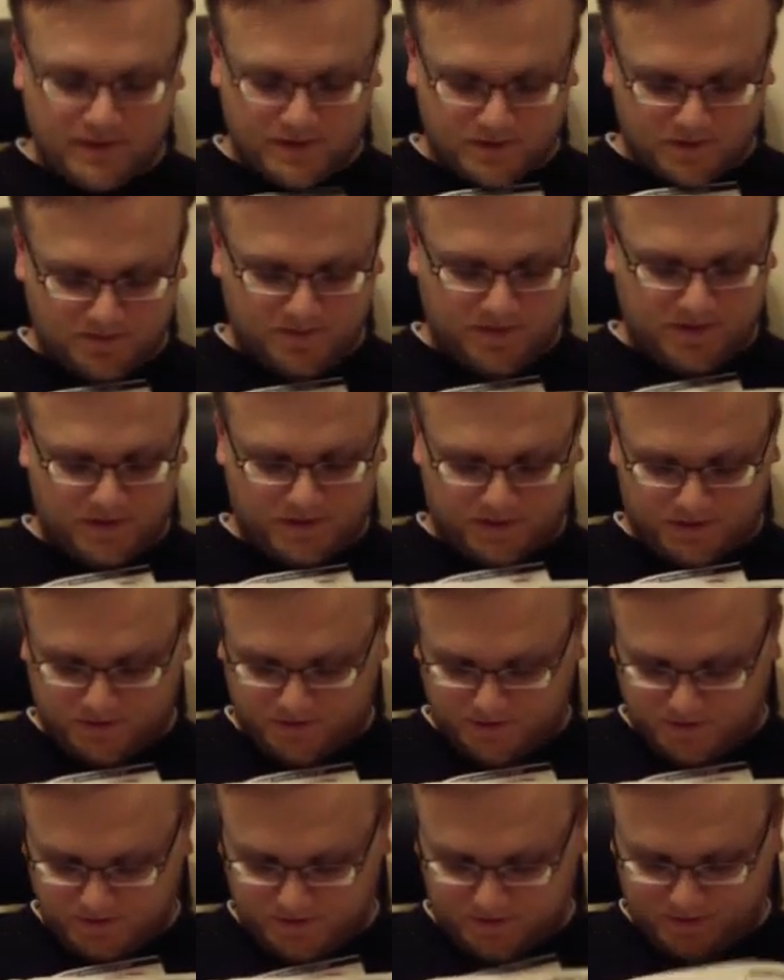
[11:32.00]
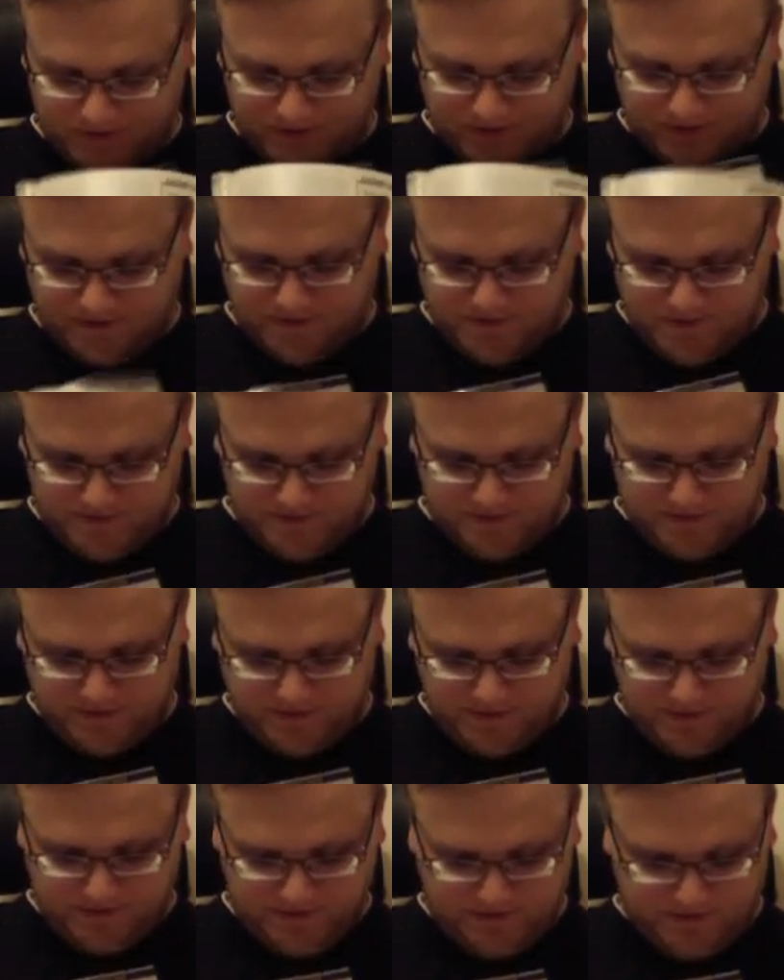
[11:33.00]
Got your pictures and
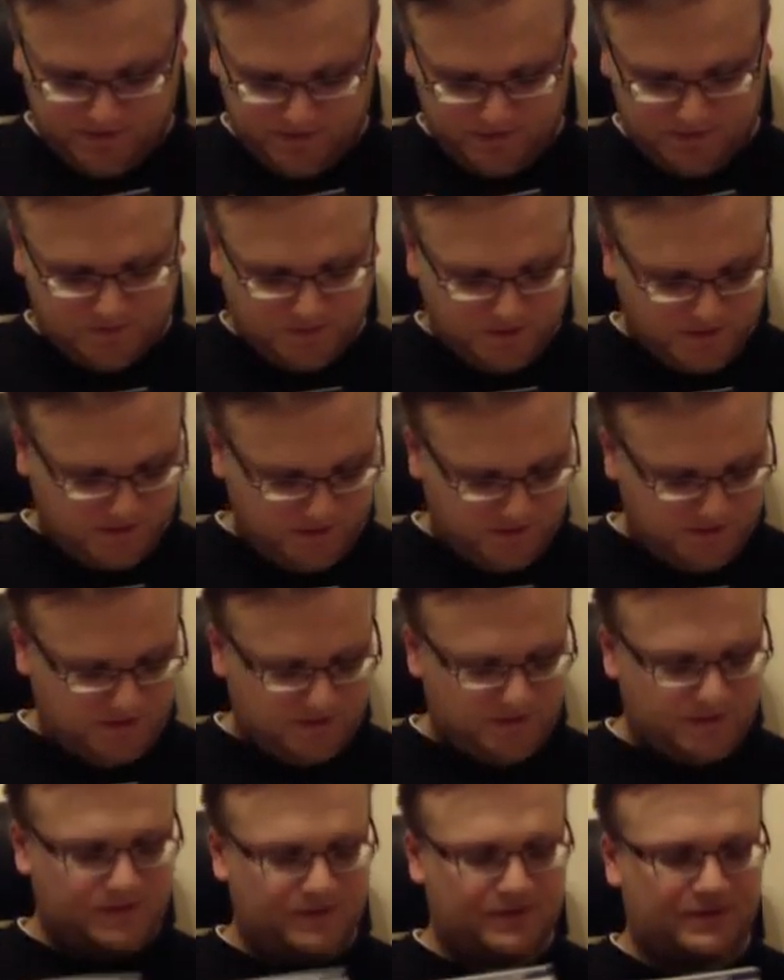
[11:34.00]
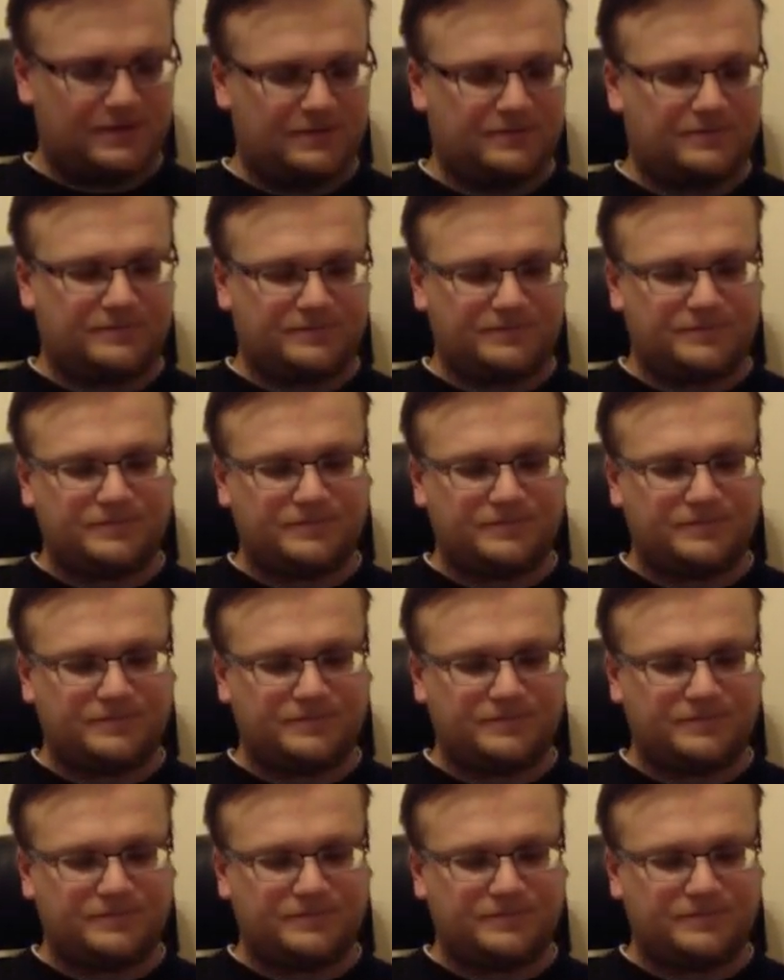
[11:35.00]
uh, instructions.